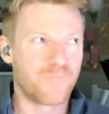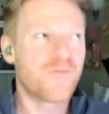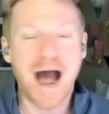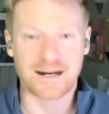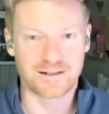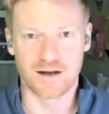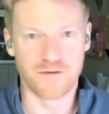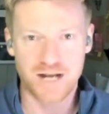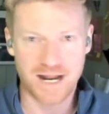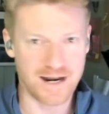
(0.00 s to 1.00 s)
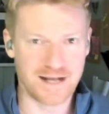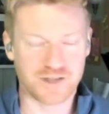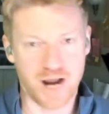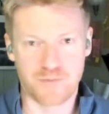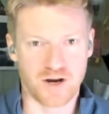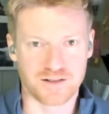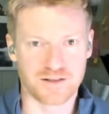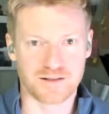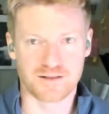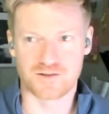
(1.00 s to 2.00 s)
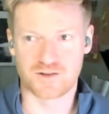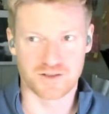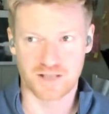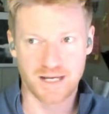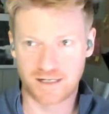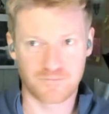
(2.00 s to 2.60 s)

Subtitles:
fact of an NHI presence is just like